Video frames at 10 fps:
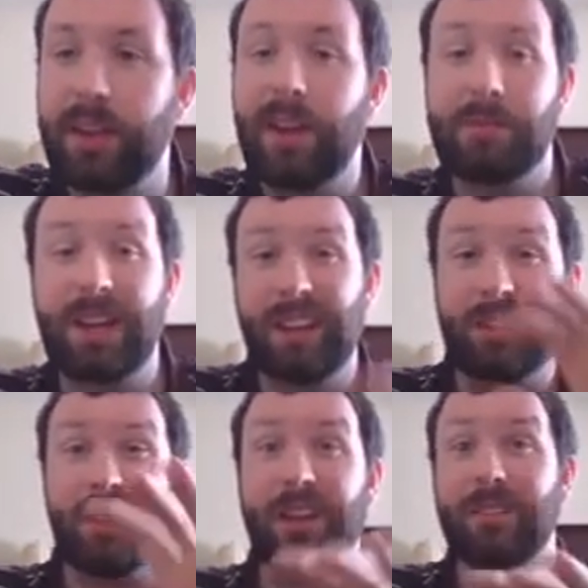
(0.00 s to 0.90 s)
I mean,
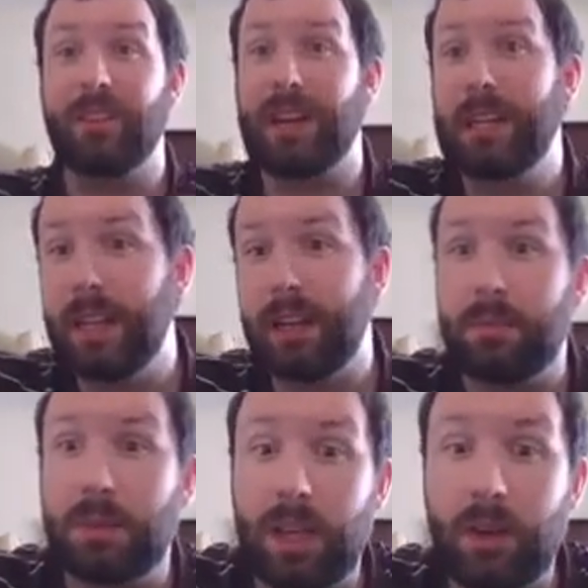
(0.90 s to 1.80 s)
you guys know I did that to
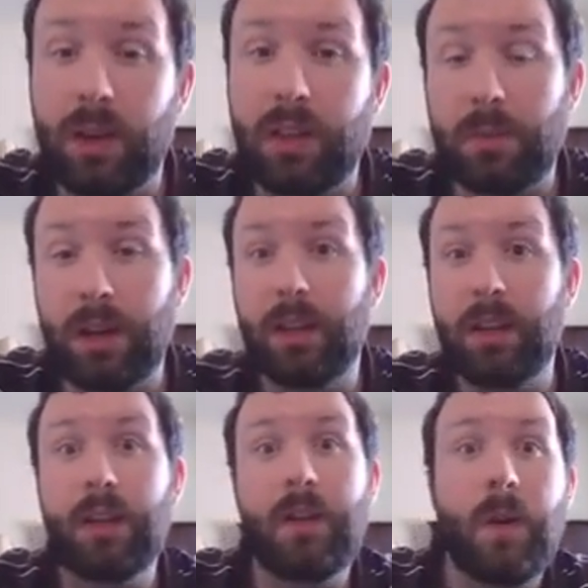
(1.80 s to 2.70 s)
begin with, but
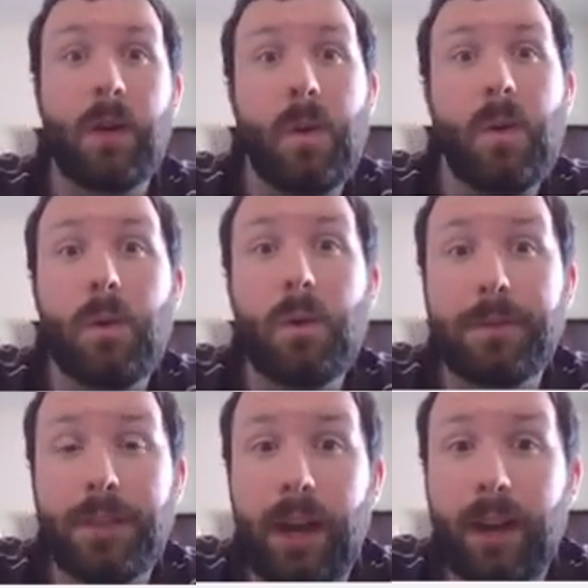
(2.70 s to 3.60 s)

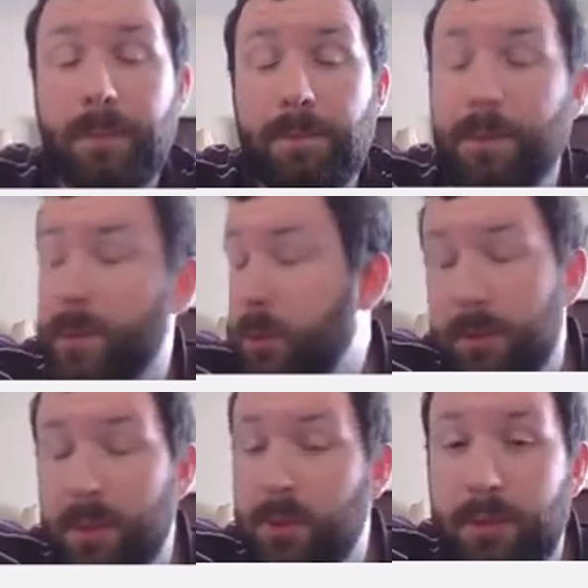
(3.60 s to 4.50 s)
oofda,
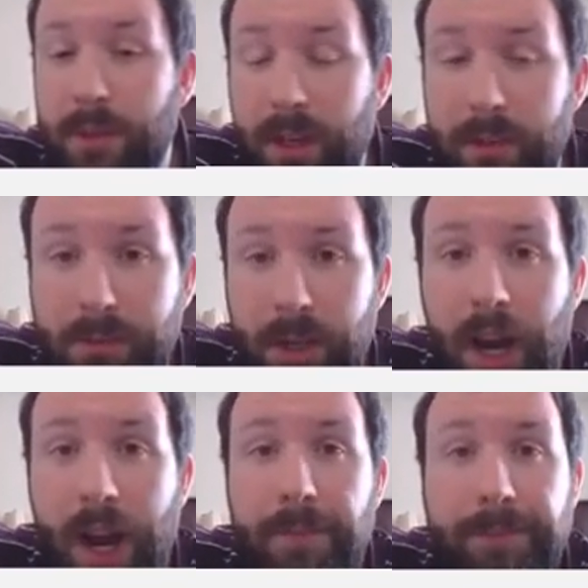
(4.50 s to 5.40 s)
oofda, oofda. All right.